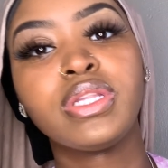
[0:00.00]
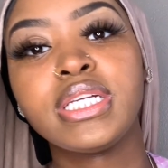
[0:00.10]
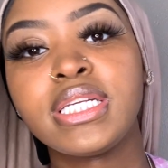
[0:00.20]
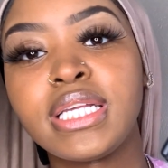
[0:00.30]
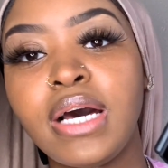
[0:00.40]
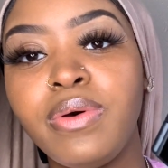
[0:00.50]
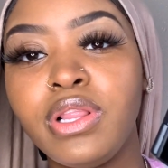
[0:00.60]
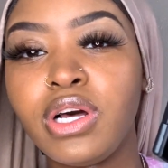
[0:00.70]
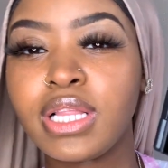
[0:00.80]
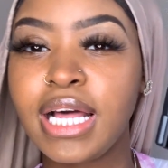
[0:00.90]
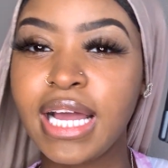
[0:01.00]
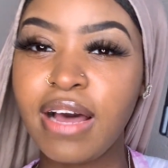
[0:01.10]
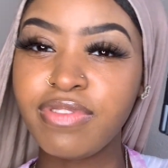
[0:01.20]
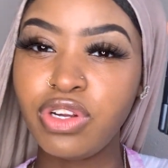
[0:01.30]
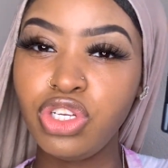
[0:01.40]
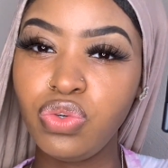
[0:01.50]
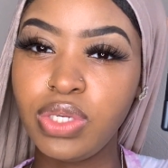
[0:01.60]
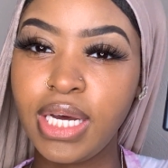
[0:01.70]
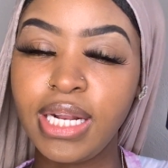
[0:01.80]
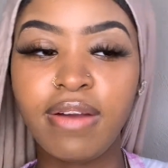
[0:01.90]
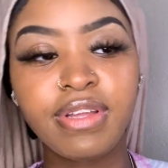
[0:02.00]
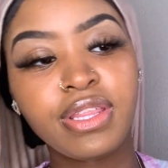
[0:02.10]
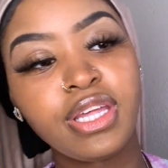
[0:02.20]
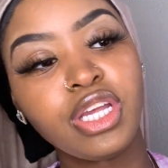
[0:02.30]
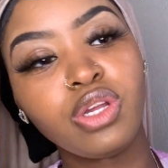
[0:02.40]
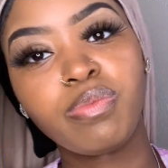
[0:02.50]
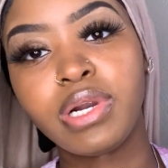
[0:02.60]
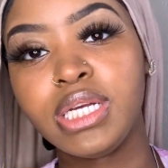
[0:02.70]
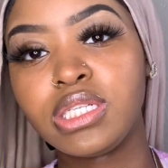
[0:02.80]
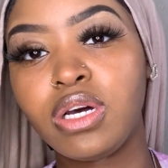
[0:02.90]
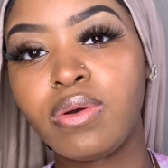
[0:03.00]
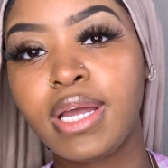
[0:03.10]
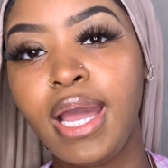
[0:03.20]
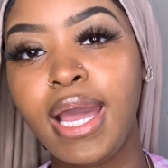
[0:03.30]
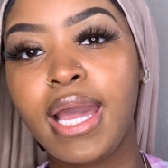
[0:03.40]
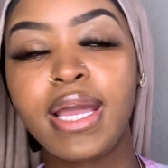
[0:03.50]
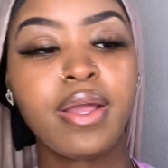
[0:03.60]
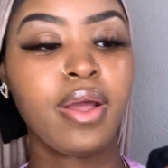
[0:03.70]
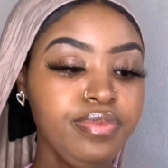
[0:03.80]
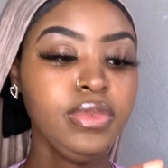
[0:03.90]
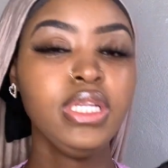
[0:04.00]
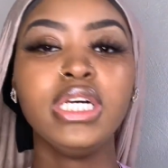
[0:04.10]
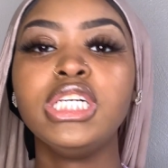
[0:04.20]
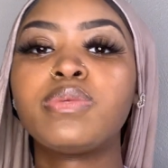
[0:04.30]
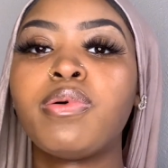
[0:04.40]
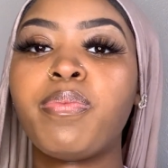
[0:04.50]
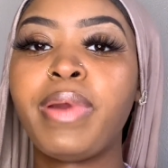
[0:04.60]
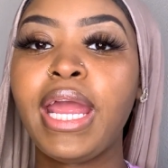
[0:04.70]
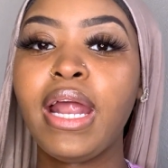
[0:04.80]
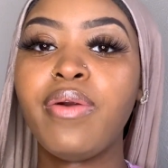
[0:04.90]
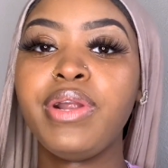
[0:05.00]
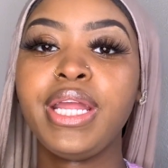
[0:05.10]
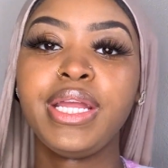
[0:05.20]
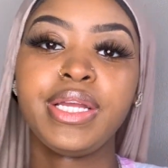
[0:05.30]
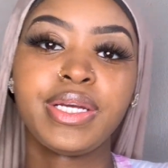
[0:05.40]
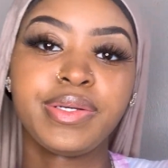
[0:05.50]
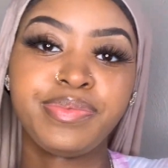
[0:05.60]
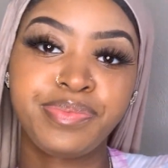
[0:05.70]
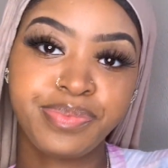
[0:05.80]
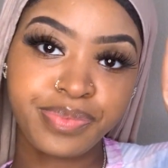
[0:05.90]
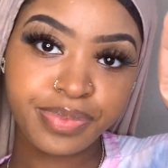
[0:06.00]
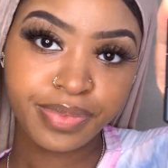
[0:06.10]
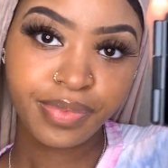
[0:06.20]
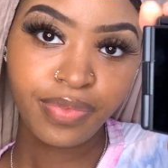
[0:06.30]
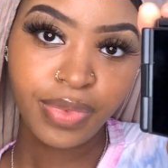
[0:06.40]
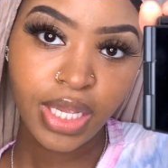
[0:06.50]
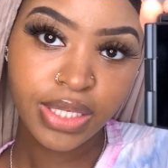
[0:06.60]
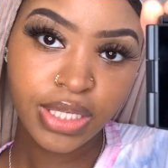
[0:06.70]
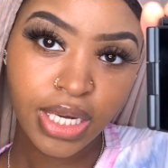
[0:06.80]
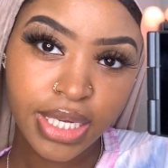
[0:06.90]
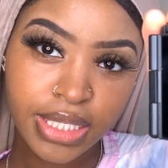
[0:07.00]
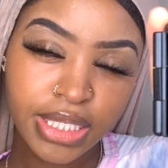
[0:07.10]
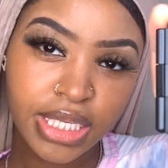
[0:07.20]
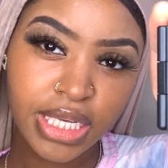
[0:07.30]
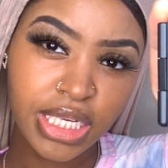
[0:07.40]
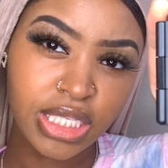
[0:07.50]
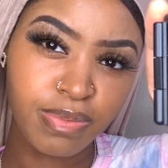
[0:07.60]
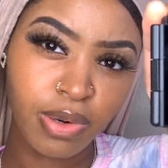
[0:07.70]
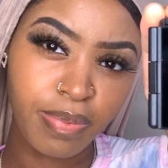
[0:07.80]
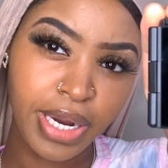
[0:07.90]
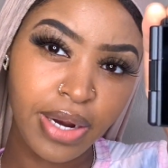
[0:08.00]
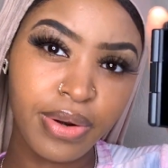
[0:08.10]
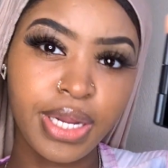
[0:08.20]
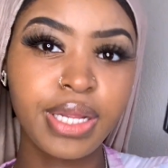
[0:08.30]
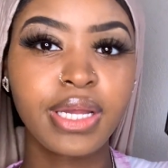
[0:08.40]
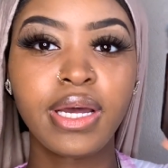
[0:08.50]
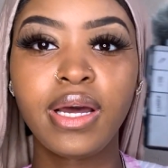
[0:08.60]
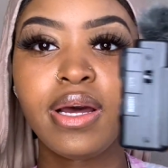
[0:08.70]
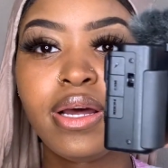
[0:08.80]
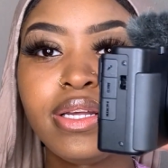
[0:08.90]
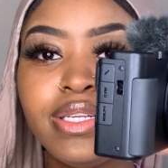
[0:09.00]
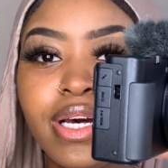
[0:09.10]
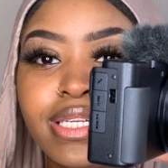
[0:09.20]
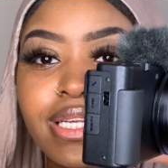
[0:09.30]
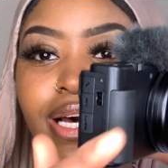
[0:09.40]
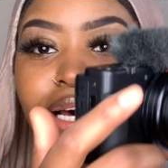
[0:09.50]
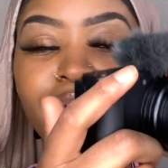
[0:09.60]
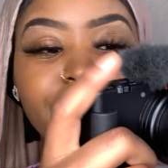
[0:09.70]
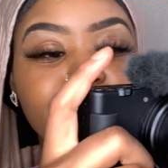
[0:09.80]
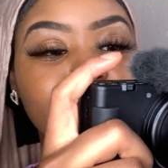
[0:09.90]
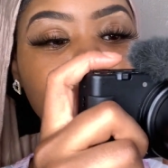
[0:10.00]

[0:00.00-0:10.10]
this is how it looked like after you done everything. You press OK. It's preparing. So y'all can see it's preparing. Y'all saw how it just